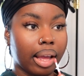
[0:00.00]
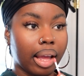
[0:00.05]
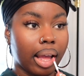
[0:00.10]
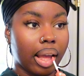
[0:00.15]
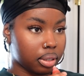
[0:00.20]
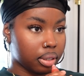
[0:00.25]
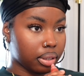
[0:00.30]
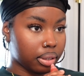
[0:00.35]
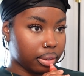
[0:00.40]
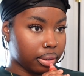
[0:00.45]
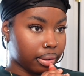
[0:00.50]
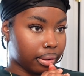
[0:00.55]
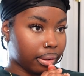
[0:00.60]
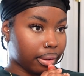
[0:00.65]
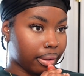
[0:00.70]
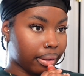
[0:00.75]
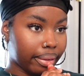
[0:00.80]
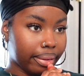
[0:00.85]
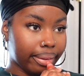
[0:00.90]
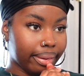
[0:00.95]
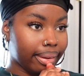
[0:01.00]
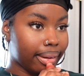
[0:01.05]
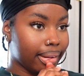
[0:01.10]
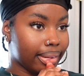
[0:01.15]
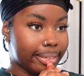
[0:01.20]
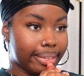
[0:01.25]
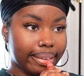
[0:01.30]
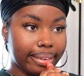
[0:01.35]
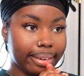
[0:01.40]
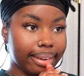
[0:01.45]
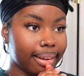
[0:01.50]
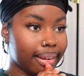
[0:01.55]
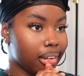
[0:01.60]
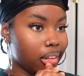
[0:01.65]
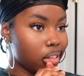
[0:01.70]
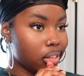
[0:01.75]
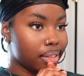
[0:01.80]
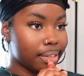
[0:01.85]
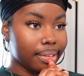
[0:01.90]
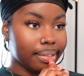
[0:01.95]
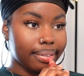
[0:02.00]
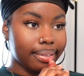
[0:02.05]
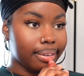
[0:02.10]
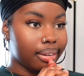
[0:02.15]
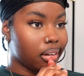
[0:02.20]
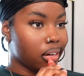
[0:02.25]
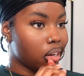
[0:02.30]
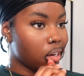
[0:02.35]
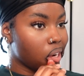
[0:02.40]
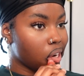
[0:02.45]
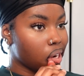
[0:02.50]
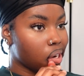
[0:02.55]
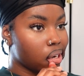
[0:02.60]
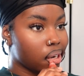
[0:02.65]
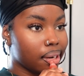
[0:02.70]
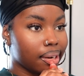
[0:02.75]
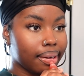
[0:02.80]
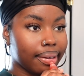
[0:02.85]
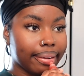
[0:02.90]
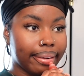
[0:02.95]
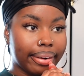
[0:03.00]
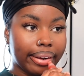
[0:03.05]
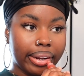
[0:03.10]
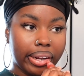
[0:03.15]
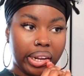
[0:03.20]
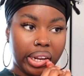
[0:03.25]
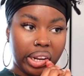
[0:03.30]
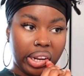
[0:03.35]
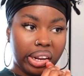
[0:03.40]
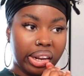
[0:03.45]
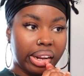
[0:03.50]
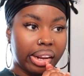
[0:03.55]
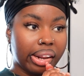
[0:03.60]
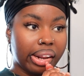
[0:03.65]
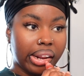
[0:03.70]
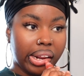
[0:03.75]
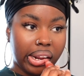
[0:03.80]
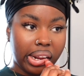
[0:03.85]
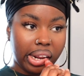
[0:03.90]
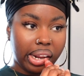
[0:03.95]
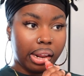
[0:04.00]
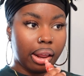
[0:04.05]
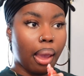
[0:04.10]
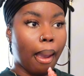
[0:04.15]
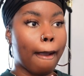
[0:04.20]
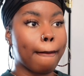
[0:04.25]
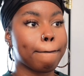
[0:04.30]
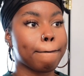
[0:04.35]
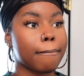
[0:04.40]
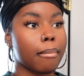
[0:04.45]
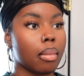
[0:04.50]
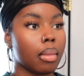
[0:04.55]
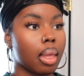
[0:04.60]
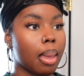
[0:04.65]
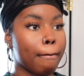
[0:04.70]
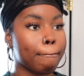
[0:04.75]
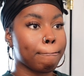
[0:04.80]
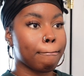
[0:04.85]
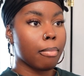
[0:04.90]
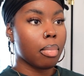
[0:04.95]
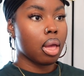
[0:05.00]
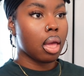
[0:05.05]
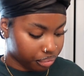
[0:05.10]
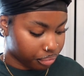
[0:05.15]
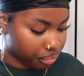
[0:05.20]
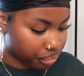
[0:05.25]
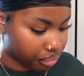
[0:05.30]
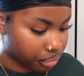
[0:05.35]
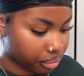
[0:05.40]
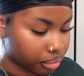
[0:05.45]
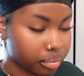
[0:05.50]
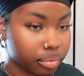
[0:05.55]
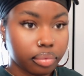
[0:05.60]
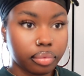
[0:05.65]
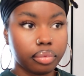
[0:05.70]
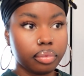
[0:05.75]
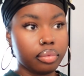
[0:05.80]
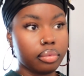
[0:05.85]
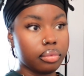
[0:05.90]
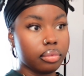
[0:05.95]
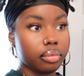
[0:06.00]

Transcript: Some glossy gloves on. Is this nigga serious? Play games.